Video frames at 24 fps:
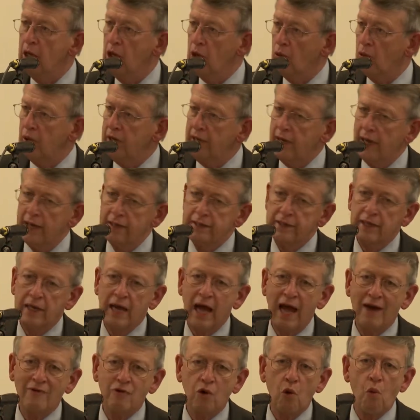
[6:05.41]
We had to
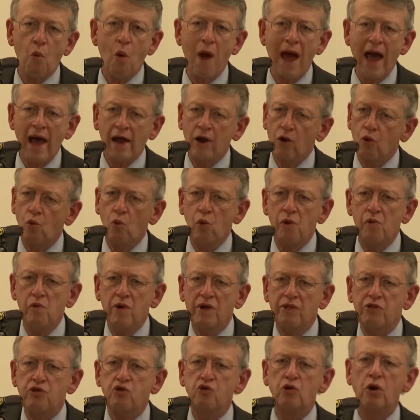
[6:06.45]
have we
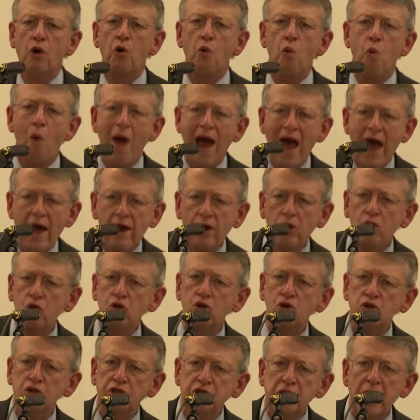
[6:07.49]
went through a
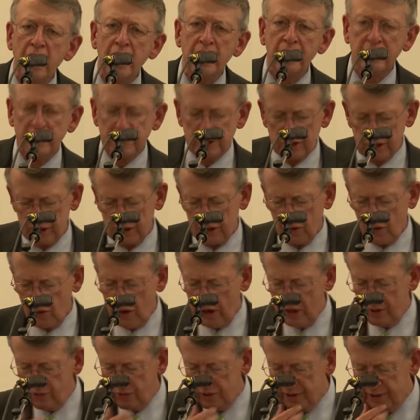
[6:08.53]
radical change in the
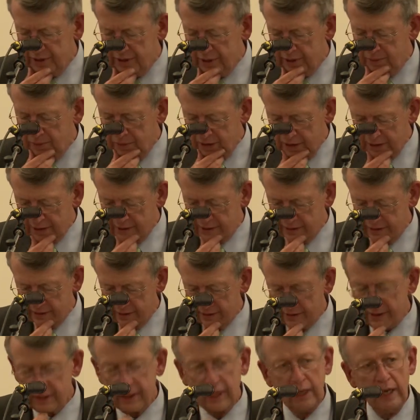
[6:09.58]
way we did
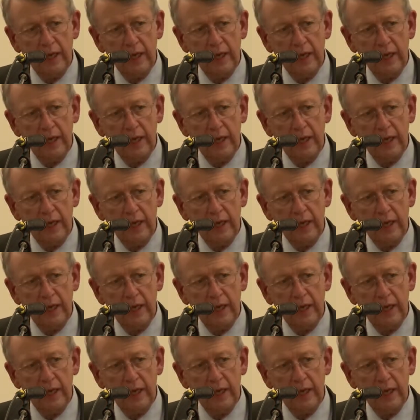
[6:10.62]
business.